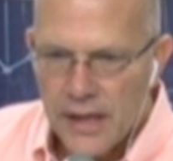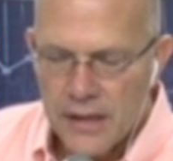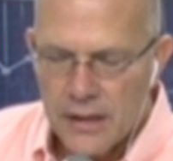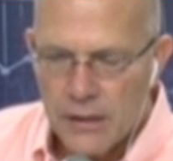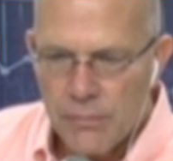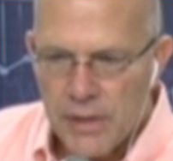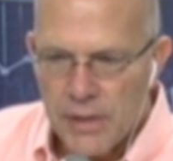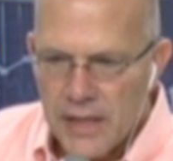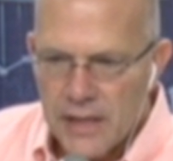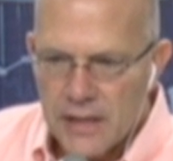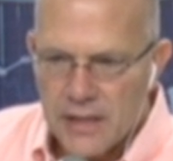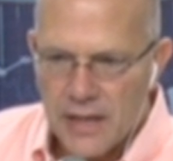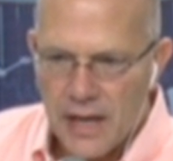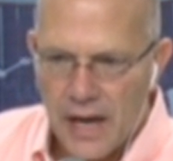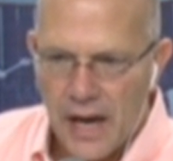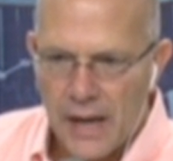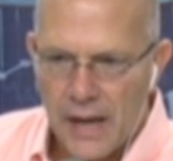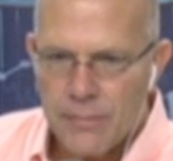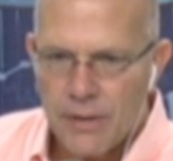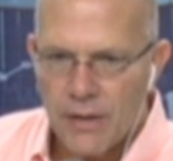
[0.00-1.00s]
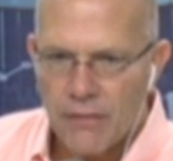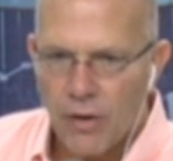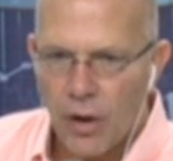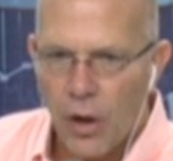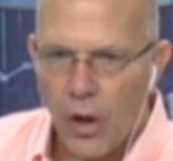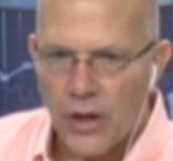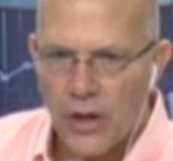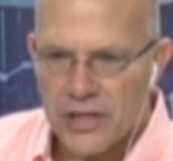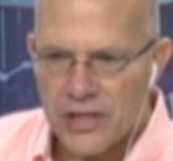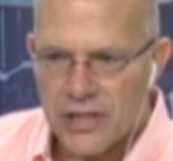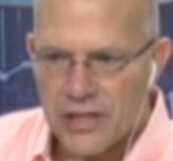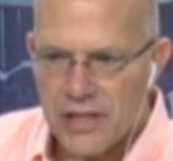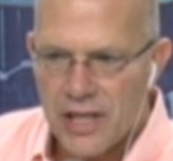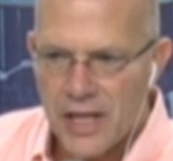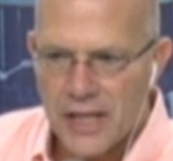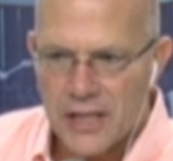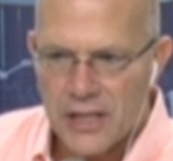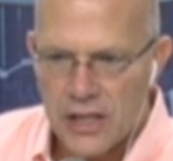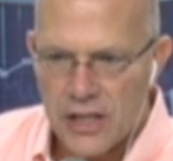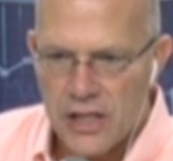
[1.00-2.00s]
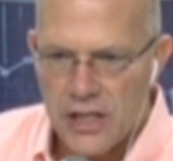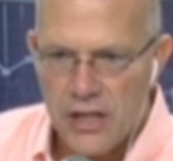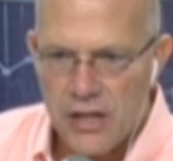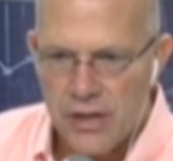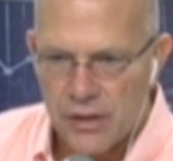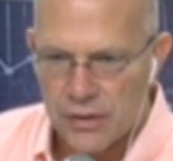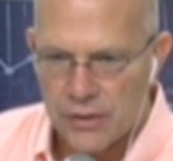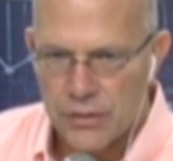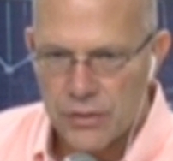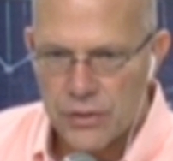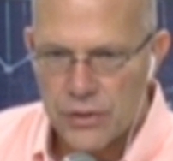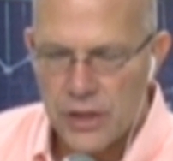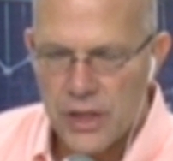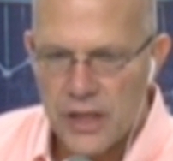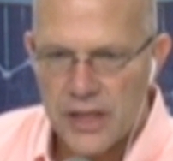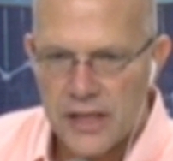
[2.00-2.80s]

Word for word: In the meantime, you've lost six years.